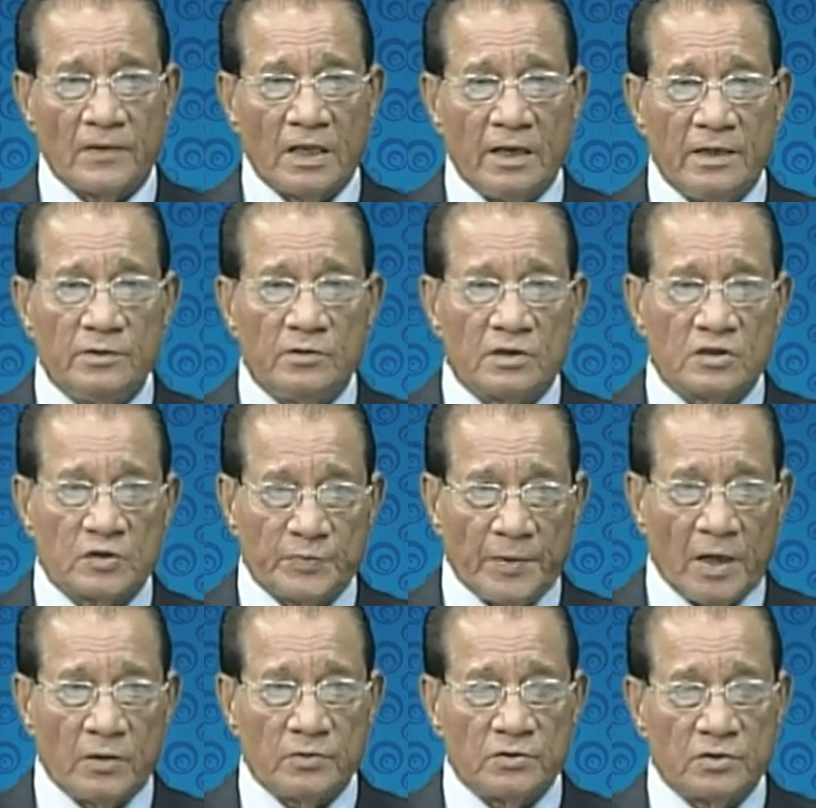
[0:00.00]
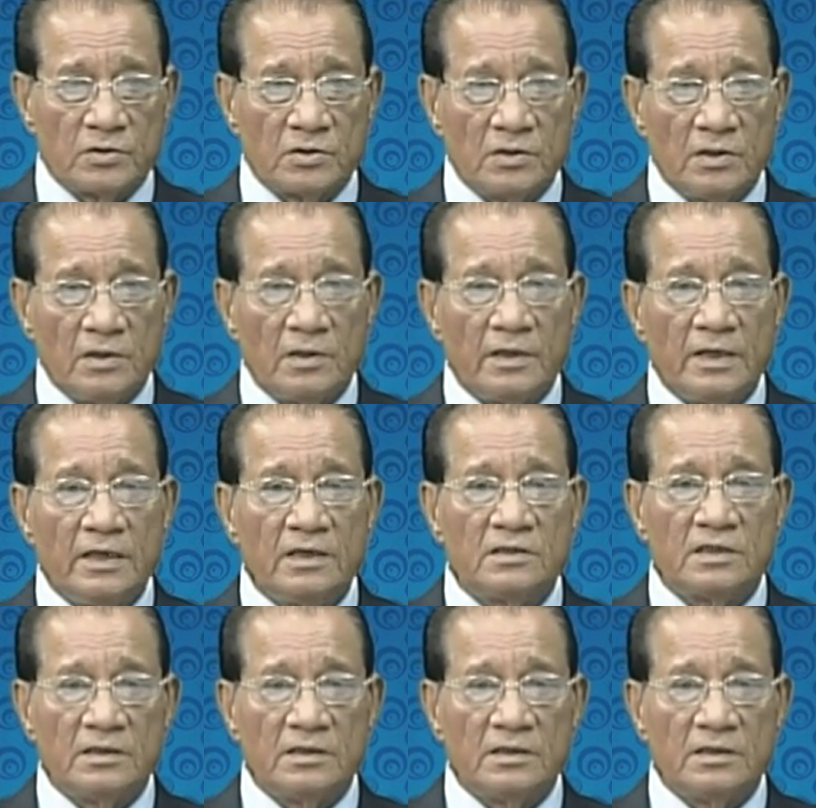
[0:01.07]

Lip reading: and your spouse is